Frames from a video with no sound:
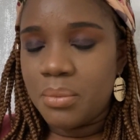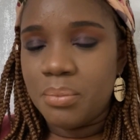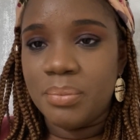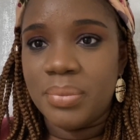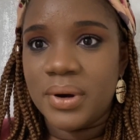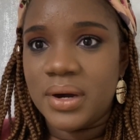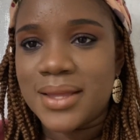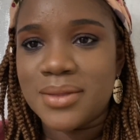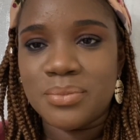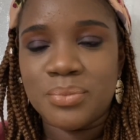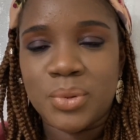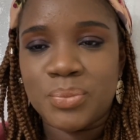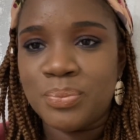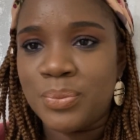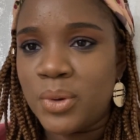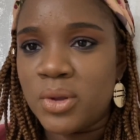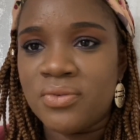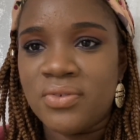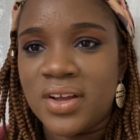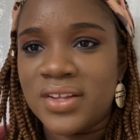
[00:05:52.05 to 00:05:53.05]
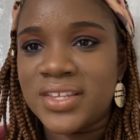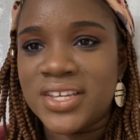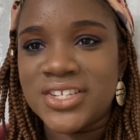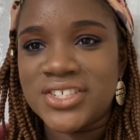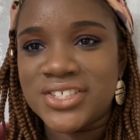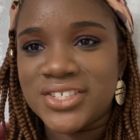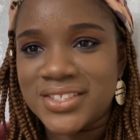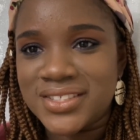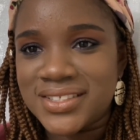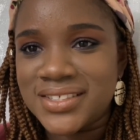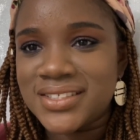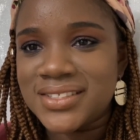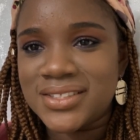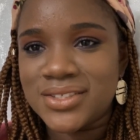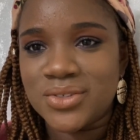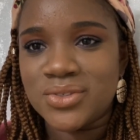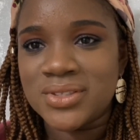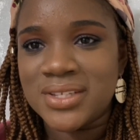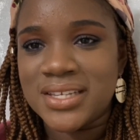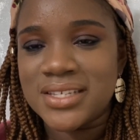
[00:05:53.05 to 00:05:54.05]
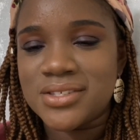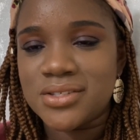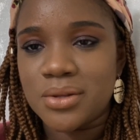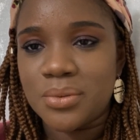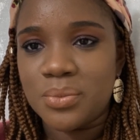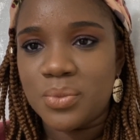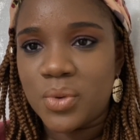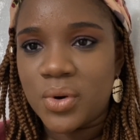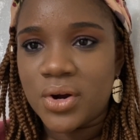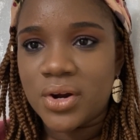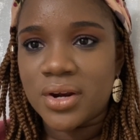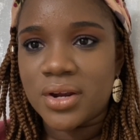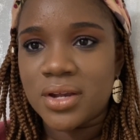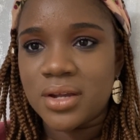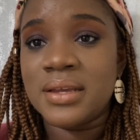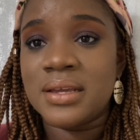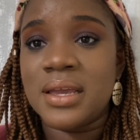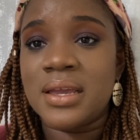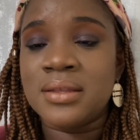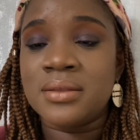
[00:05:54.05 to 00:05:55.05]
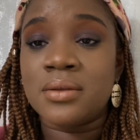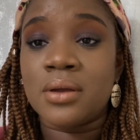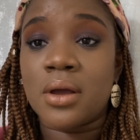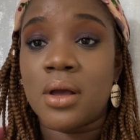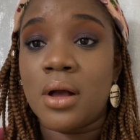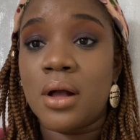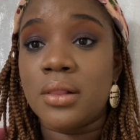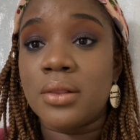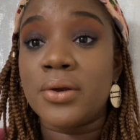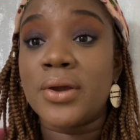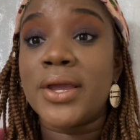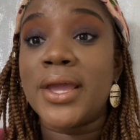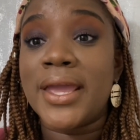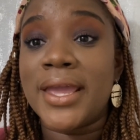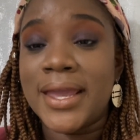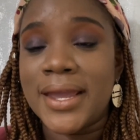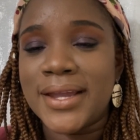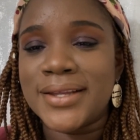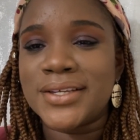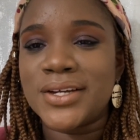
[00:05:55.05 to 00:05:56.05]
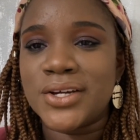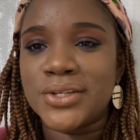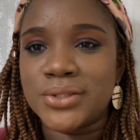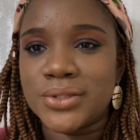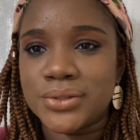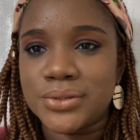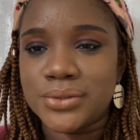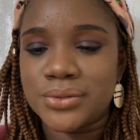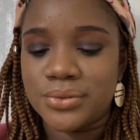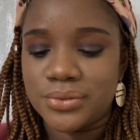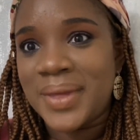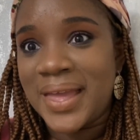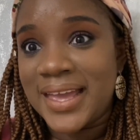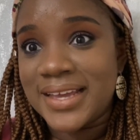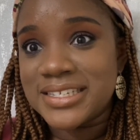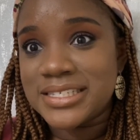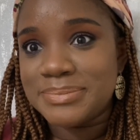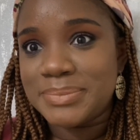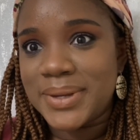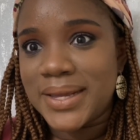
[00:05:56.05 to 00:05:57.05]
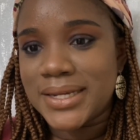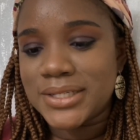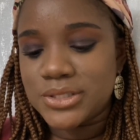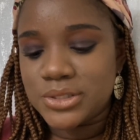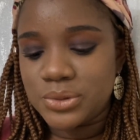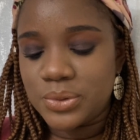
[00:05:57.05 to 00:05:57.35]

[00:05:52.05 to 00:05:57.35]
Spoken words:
But both foundations still need some work in the color and undertone aspect.